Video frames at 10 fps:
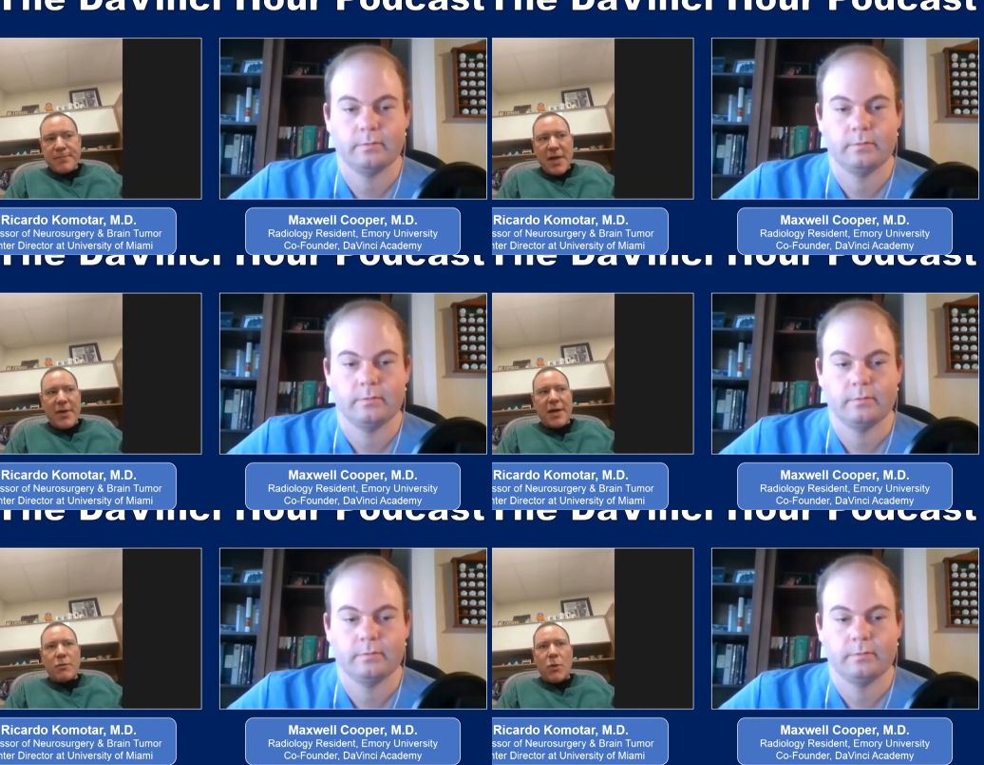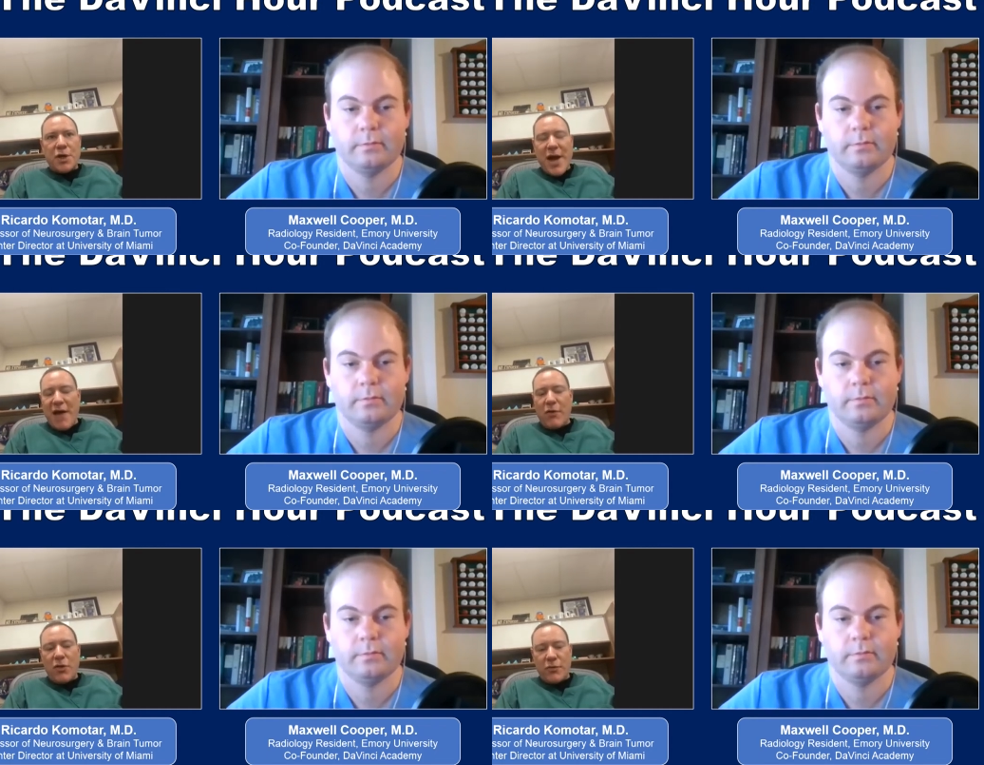Speaker 1: And then when you
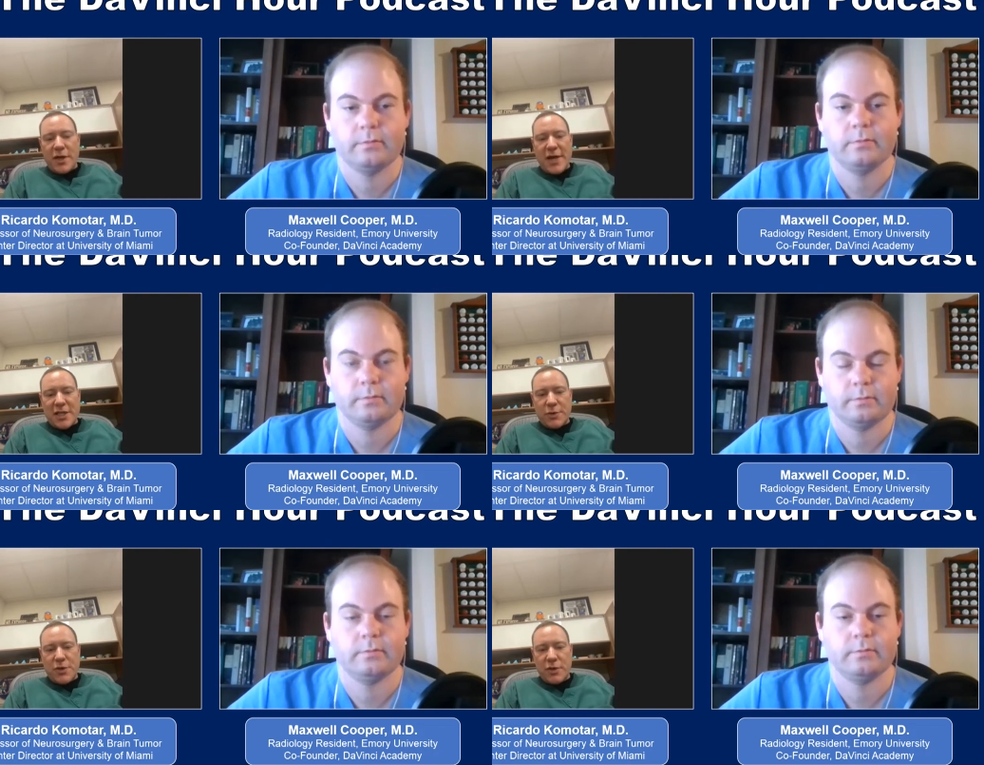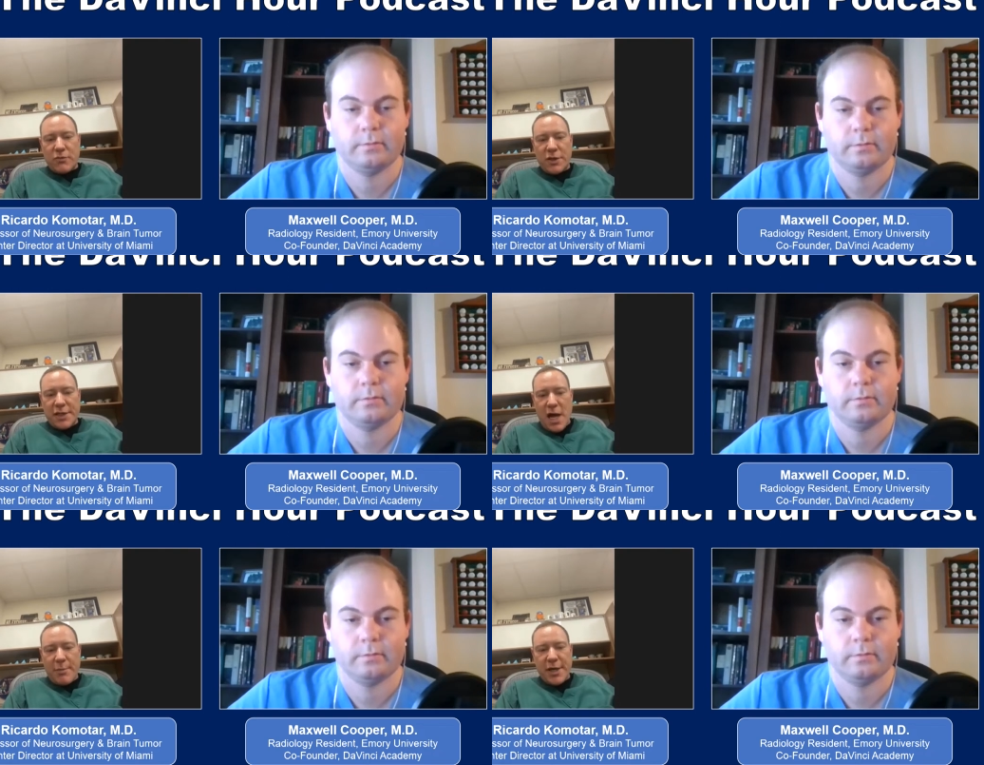have all three, that's when you can really
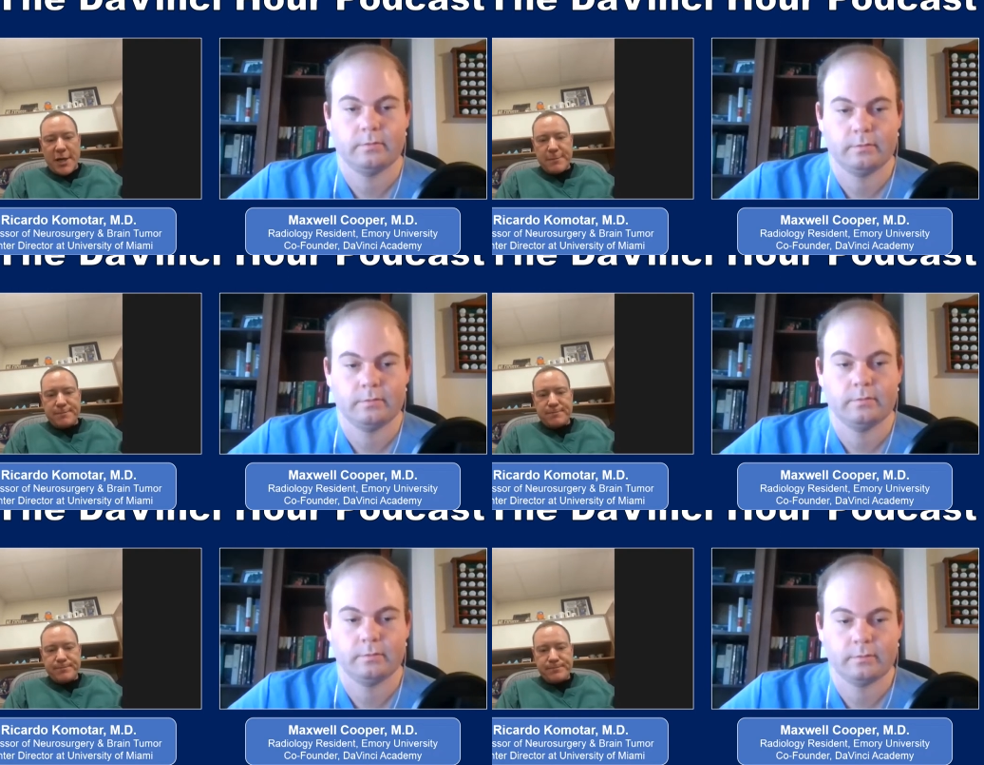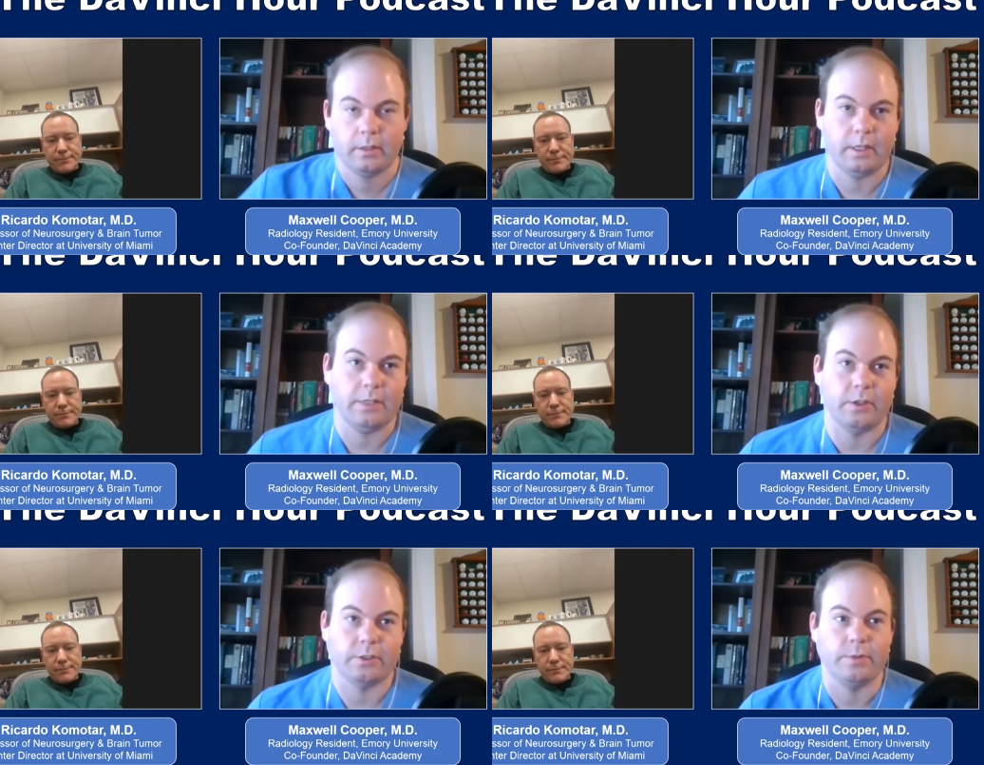dominate.
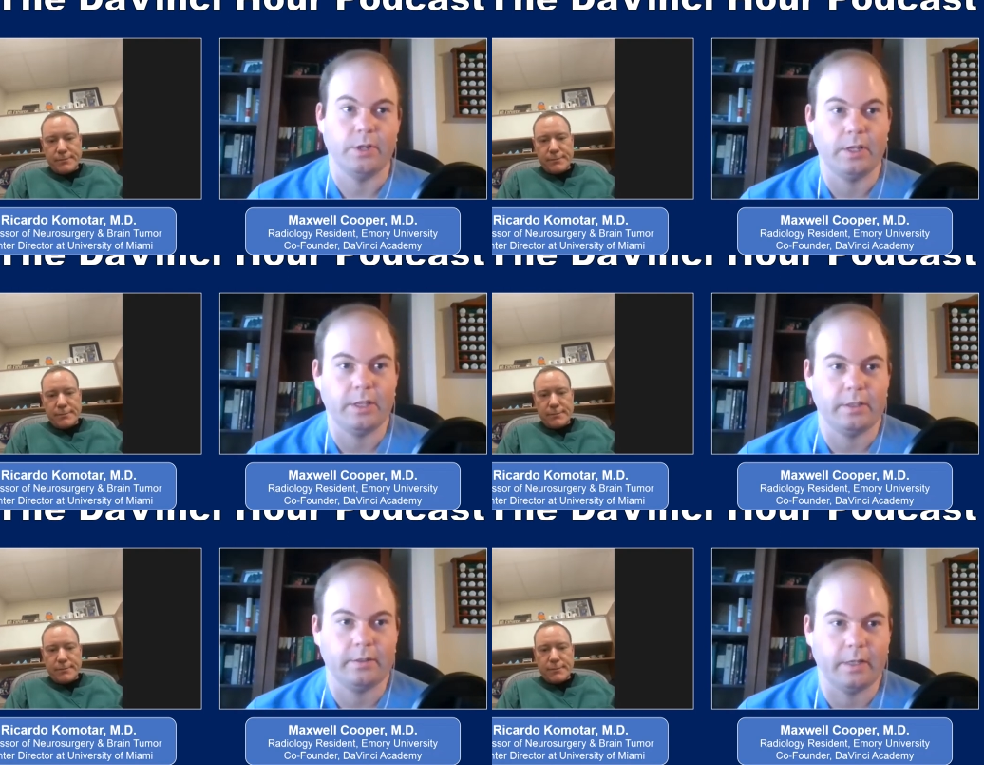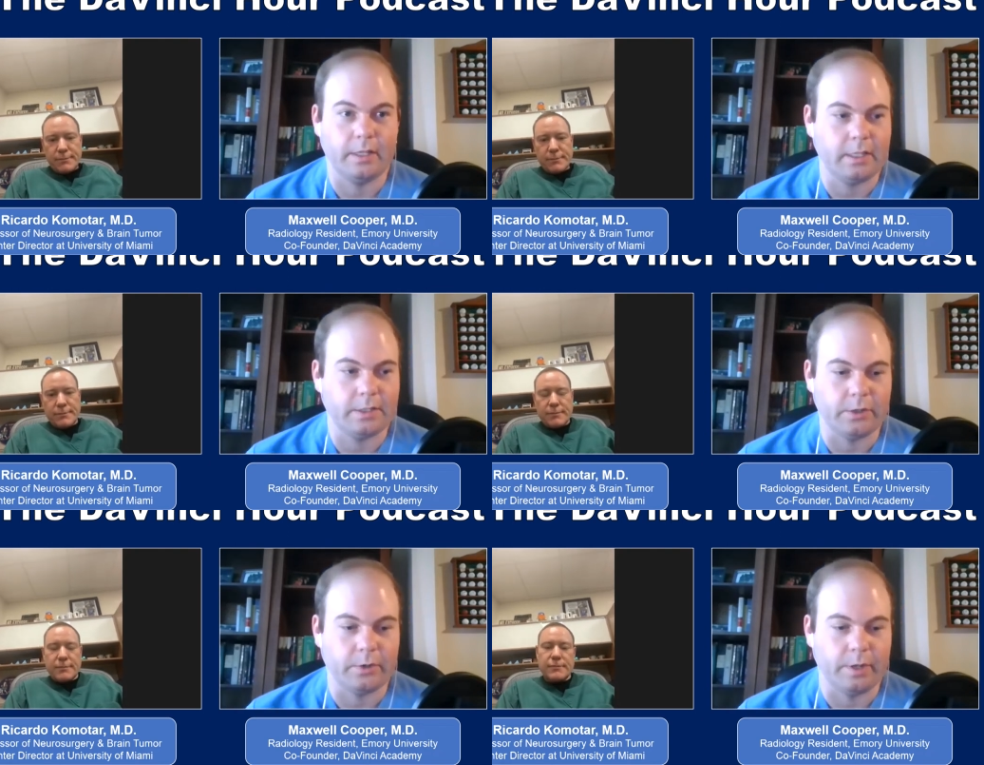
Speaker 2: That's awesome. You know, I think I think
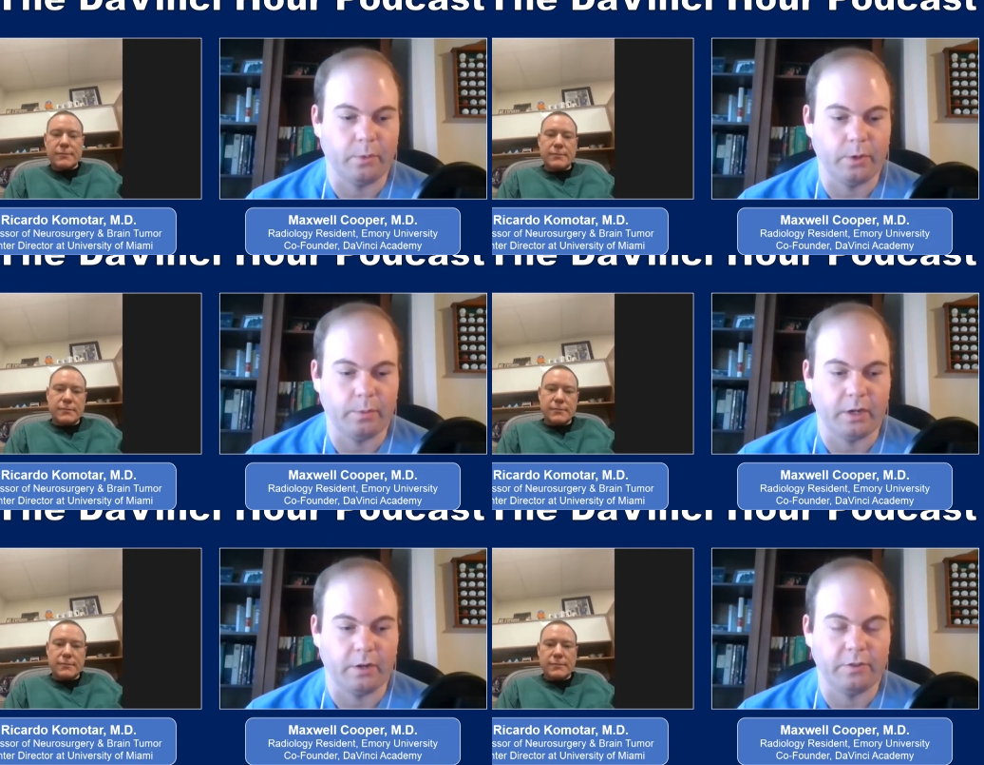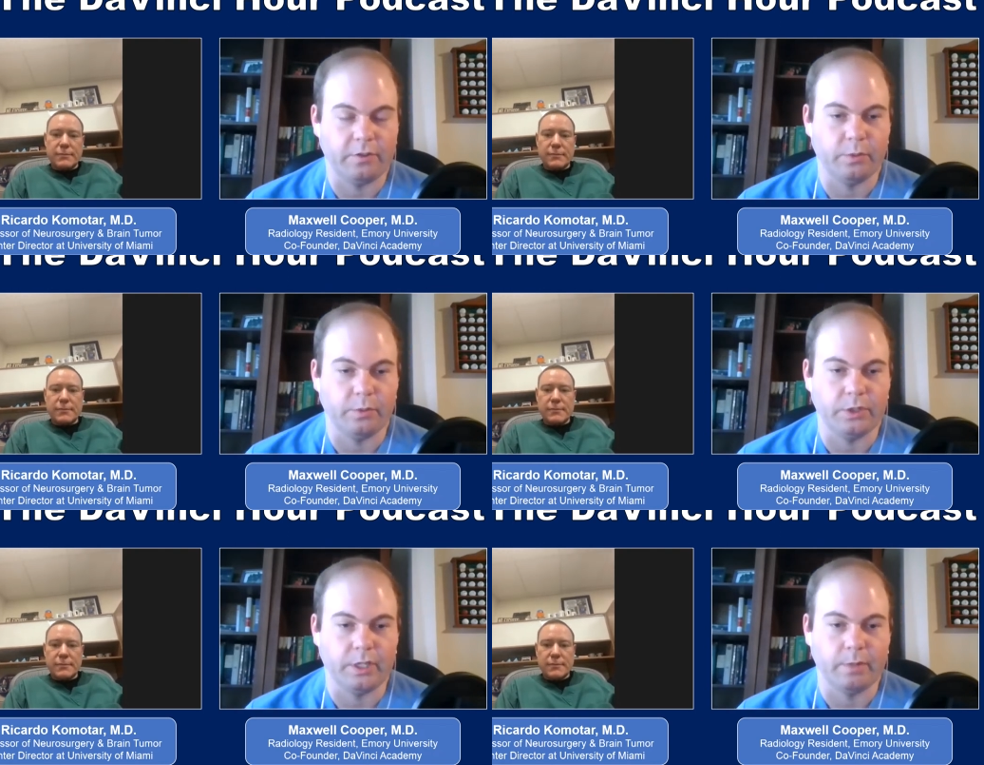that's a great point about
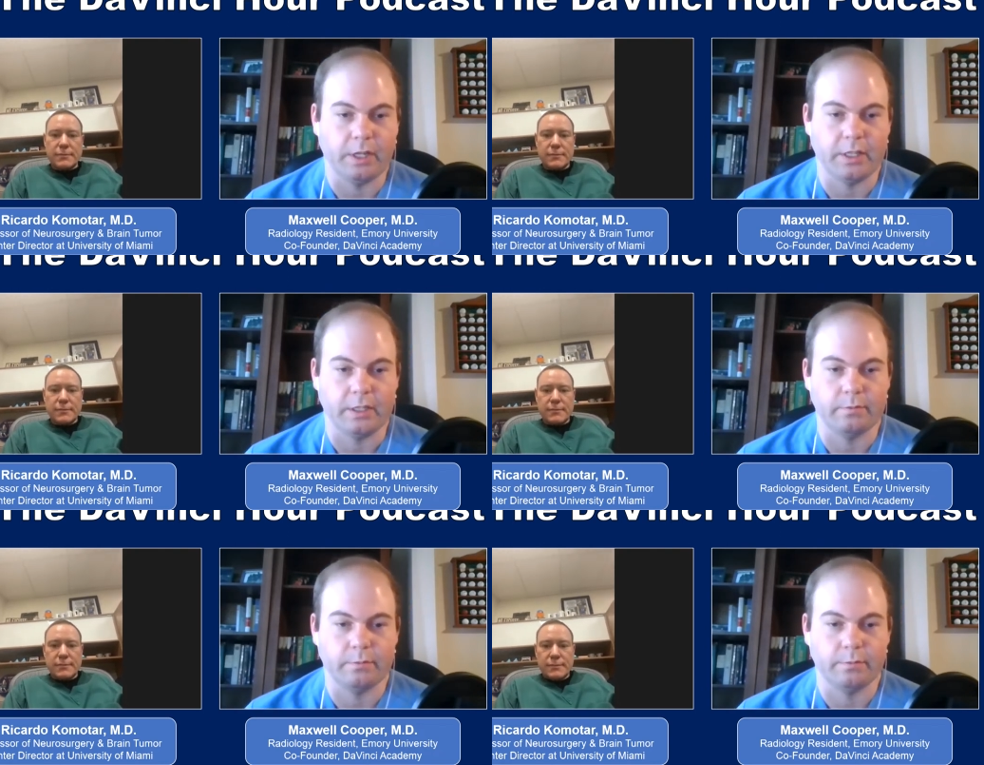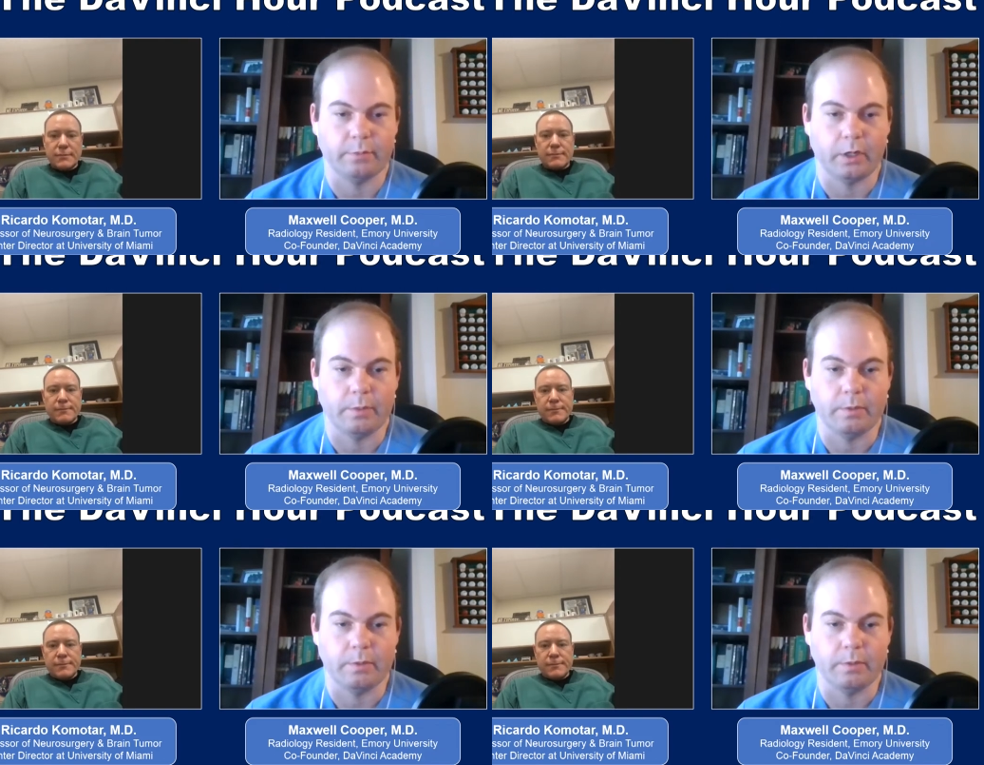availability. I mean, I think probably